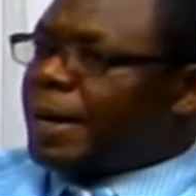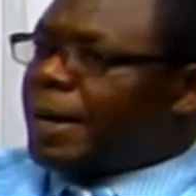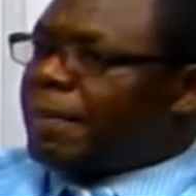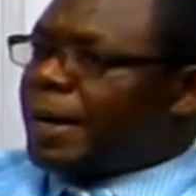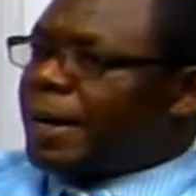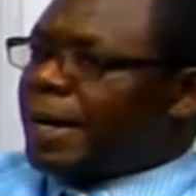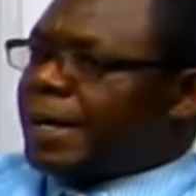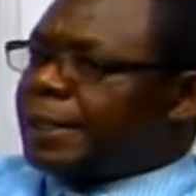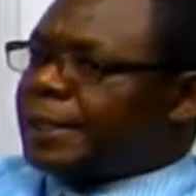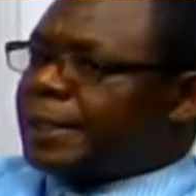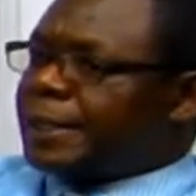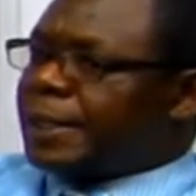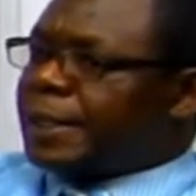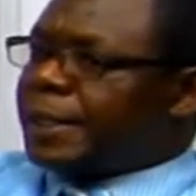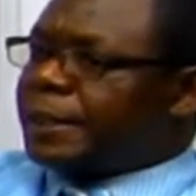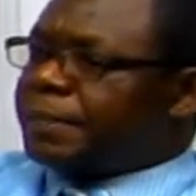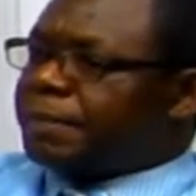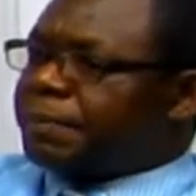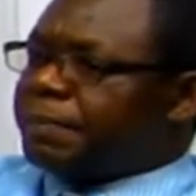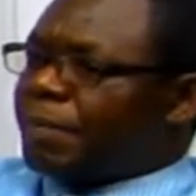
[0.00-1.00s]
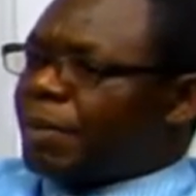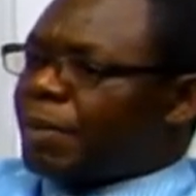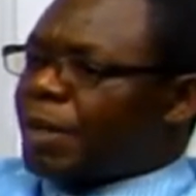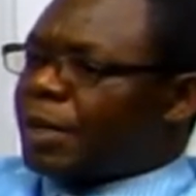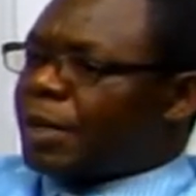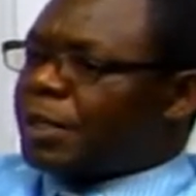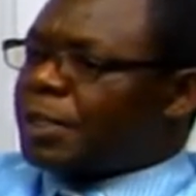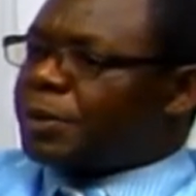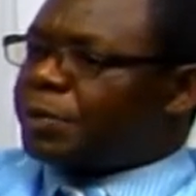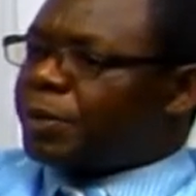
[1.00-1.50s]
But
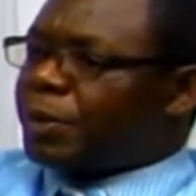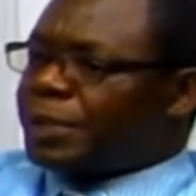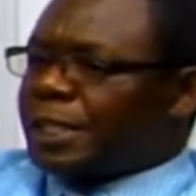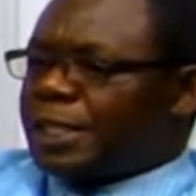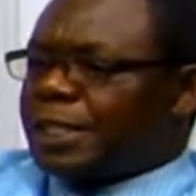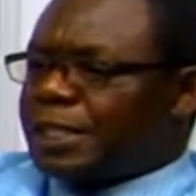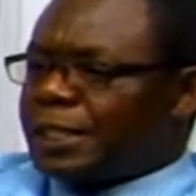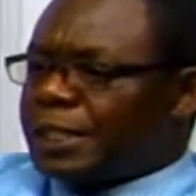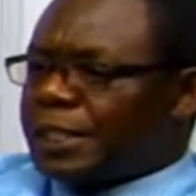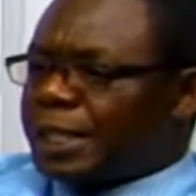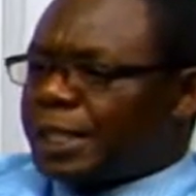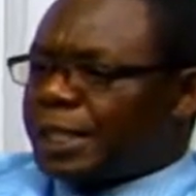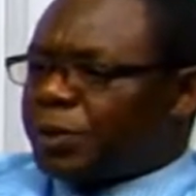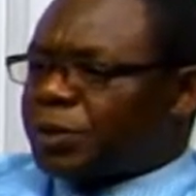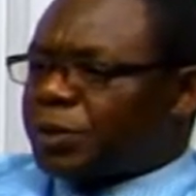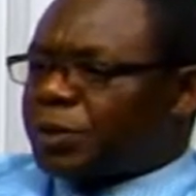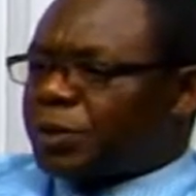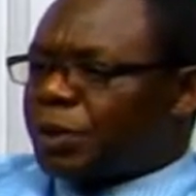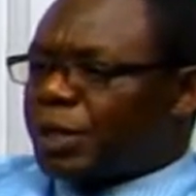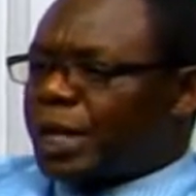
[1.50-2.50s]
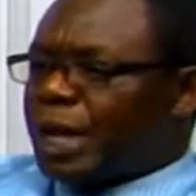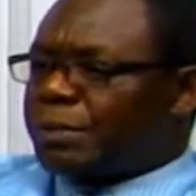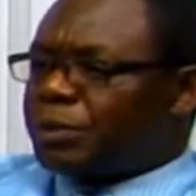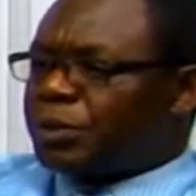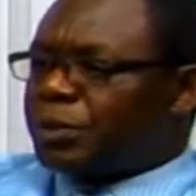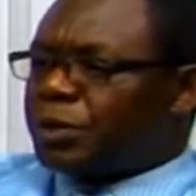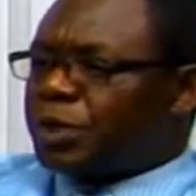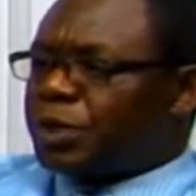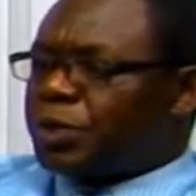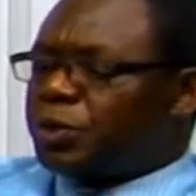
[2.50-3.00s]
spontaneity can also come
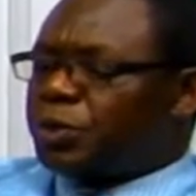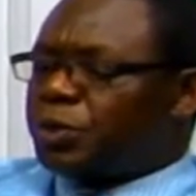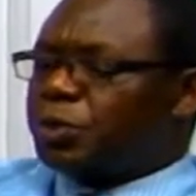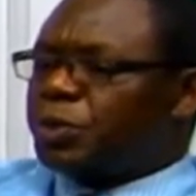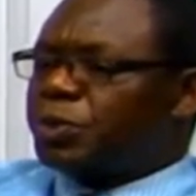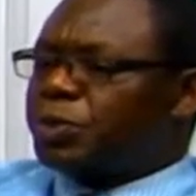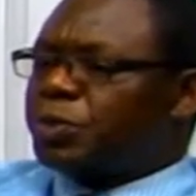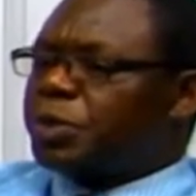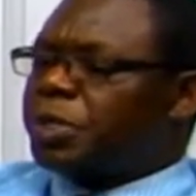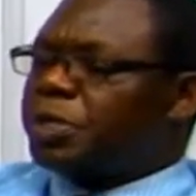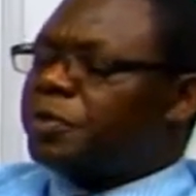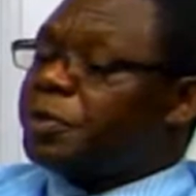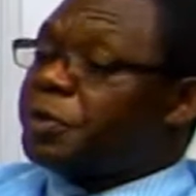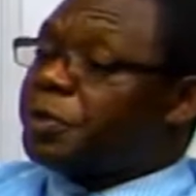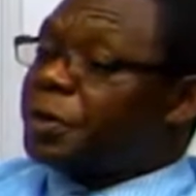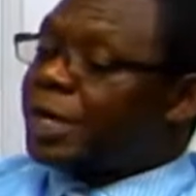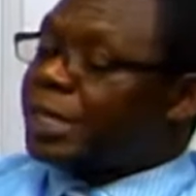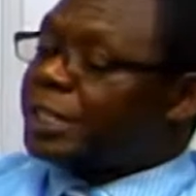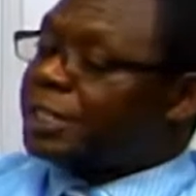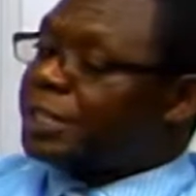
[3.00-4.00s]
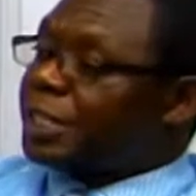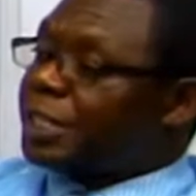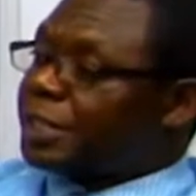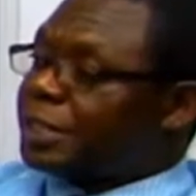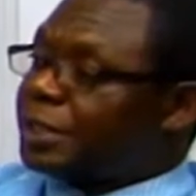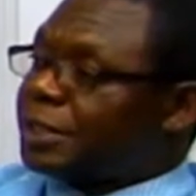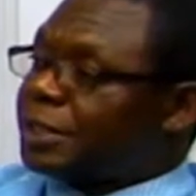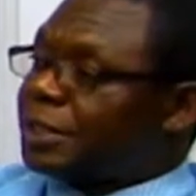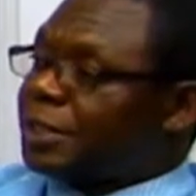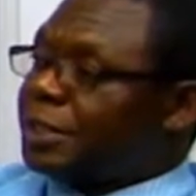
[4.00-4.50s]
to issues to do with even your
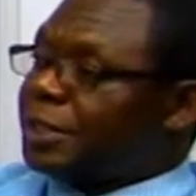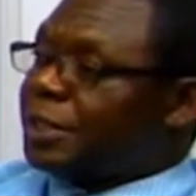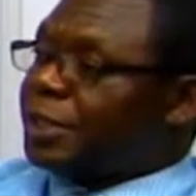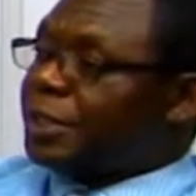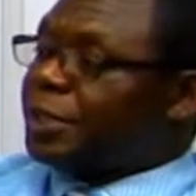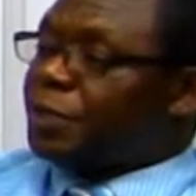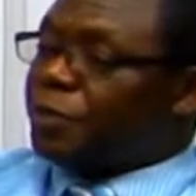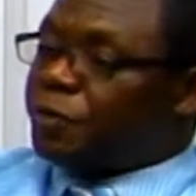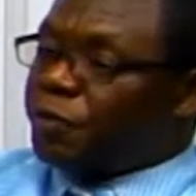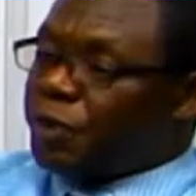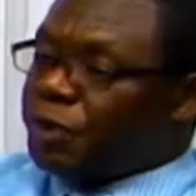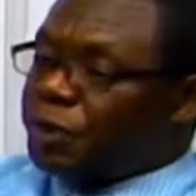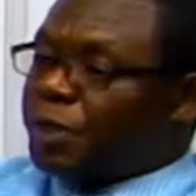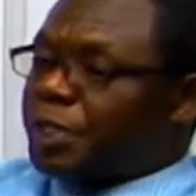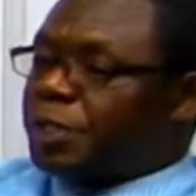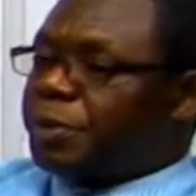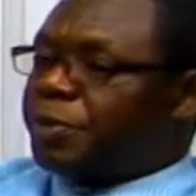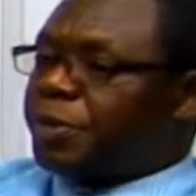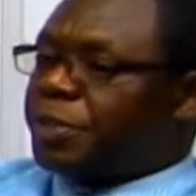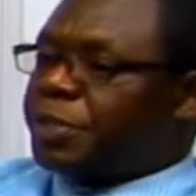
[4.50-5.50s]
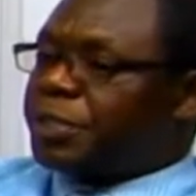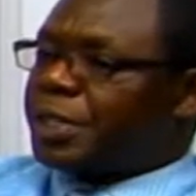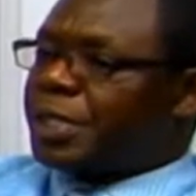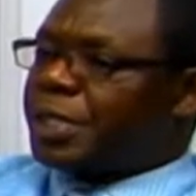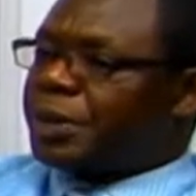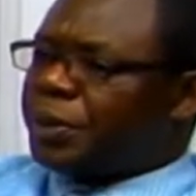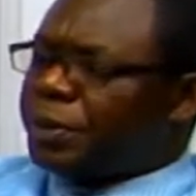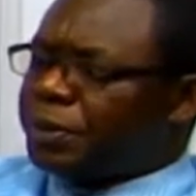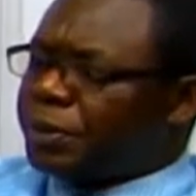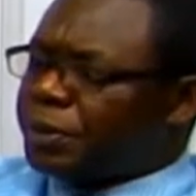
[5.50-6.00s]
gestures, your facial expression,
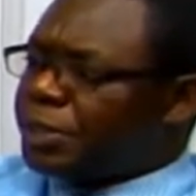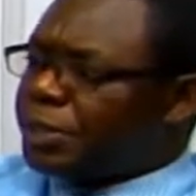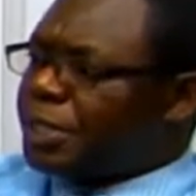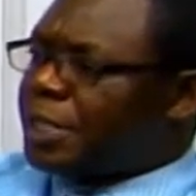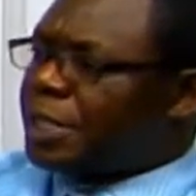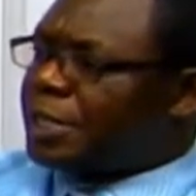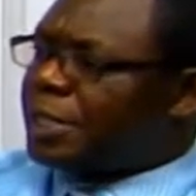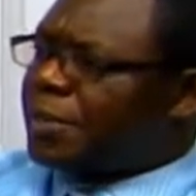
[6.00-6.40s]
and all those things.